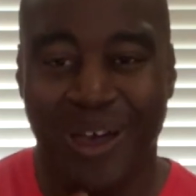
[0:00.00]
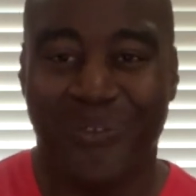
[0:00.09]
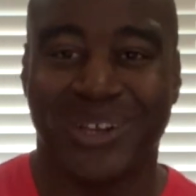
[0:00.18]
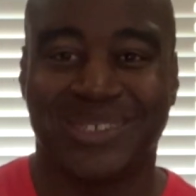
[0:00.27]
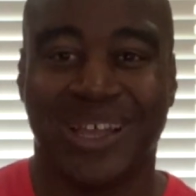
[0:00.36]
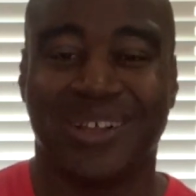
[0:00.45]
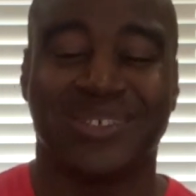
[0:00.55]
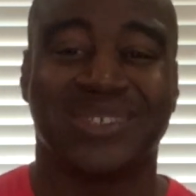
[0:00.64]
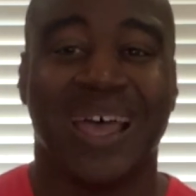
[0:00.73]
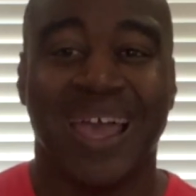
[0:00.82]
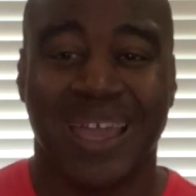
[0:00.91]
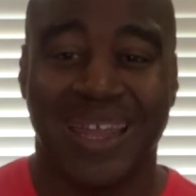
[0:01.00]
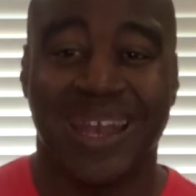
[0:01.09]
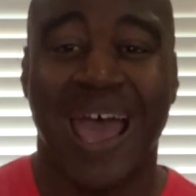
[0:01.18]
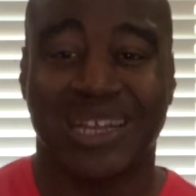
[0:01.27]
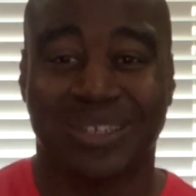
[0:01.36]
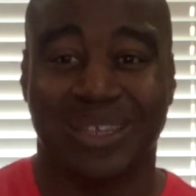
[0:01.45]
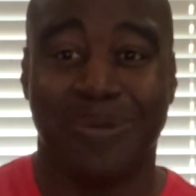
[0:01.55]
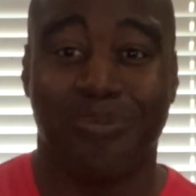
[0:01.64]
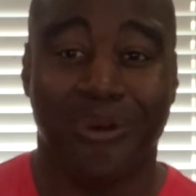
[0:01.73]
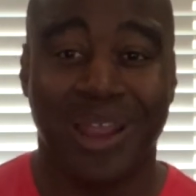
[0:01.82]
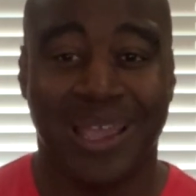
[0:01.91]
of our cells and actually
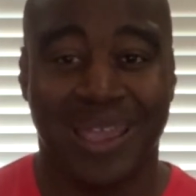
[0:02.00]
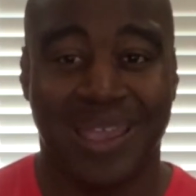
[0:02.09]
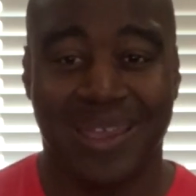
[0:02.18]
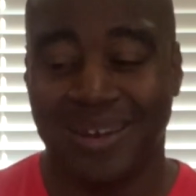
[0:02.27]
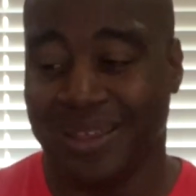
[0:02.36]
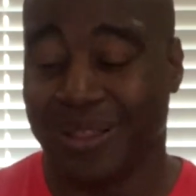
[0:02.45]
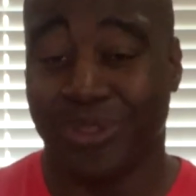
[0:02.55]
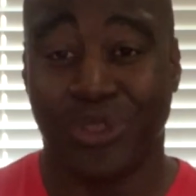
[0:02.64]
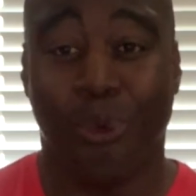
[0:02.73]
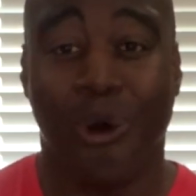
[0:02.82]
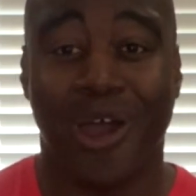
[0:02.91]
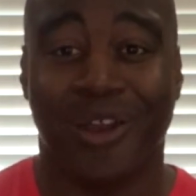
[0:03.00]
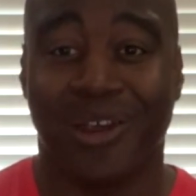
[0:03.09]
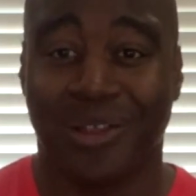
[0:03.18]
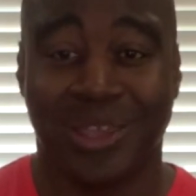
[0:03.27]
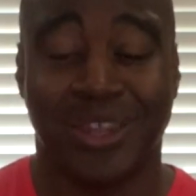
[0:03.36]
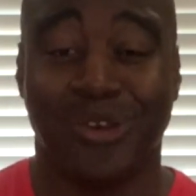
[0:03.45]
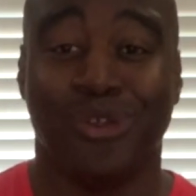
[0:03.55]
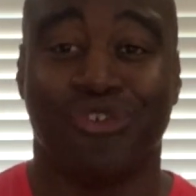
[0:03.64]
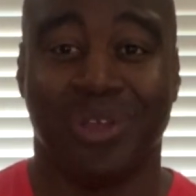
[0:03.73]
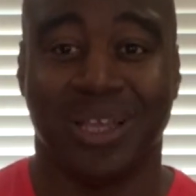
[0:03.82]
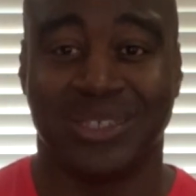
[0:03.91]
bring in the water and the
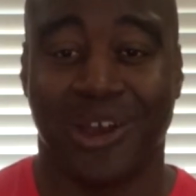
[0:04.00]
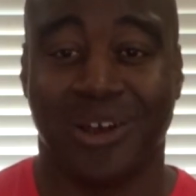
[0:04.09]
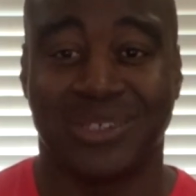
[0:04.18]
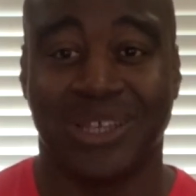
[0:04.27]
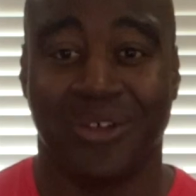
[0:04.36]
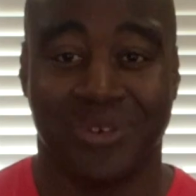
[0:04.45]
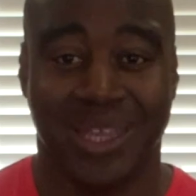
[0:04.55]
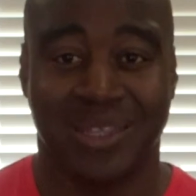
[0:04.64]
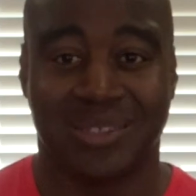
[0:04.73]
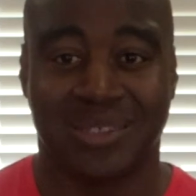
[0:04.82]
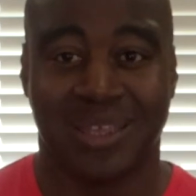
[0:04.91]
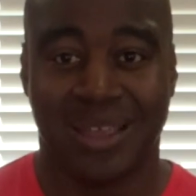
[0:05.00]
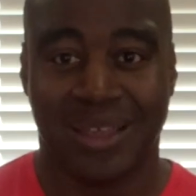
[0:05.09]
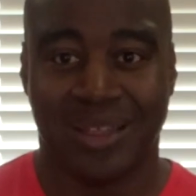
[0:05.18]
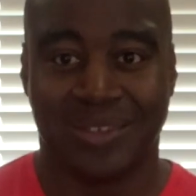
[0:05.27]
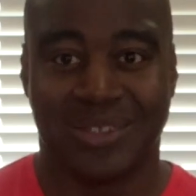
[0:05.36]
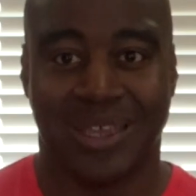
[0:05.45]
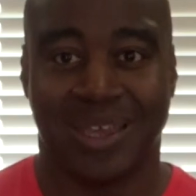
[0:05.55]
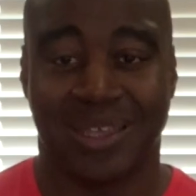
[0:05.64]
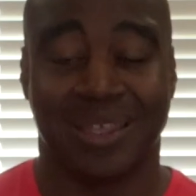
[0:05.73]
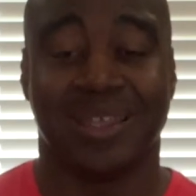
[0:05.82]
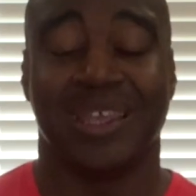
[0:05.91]
nutrients that our cell needs
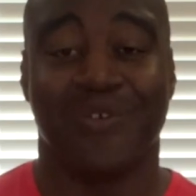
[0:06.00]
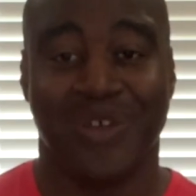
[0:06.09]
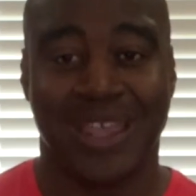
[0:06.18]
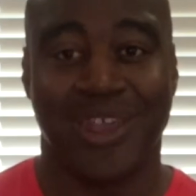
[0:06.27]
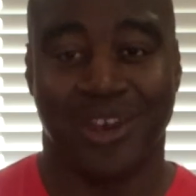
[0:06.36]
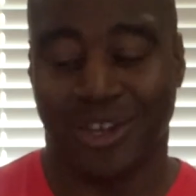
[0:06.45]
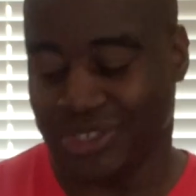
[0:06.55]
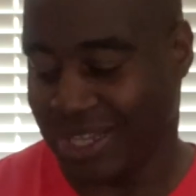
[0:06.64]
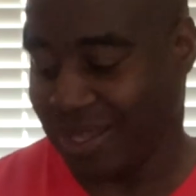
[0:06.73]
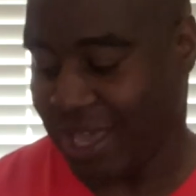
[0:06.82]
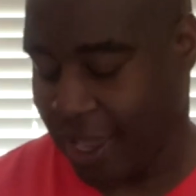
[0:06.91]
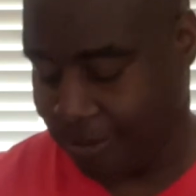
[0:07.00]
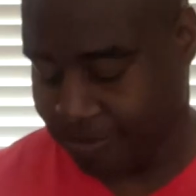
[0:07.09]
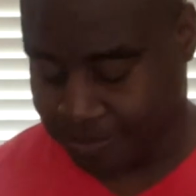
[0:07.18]
to give it that energy, okay?